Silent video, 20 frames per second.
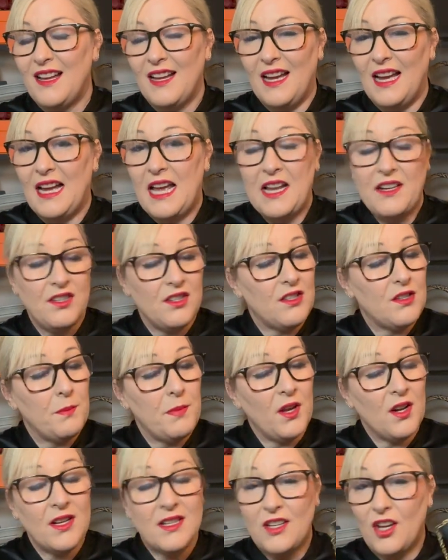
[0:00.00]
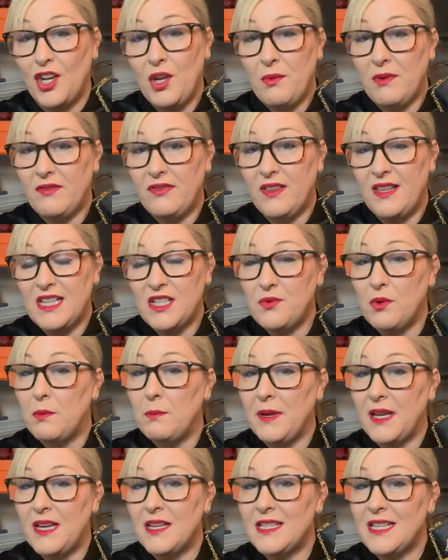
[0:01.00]
And to be honest, I only went for this one
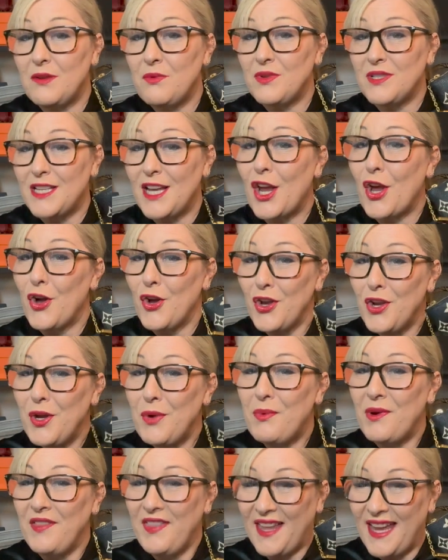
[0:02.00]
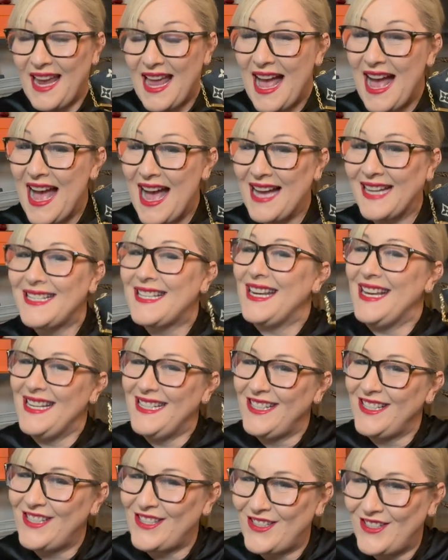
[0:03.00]
because it was the only one they had in
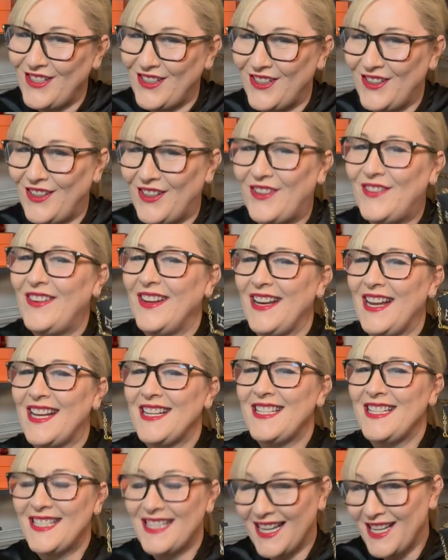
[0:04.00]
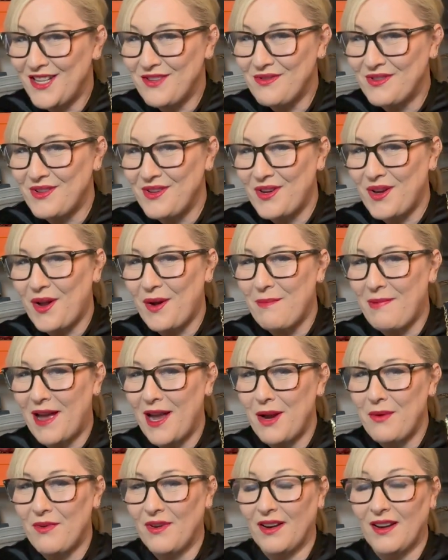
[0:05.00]
store when I decided I was going to go buy
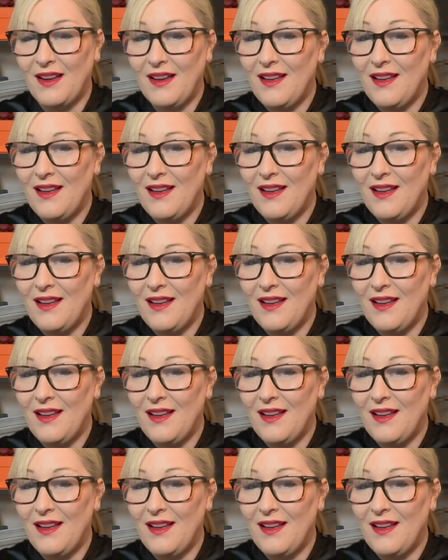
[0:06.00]
one.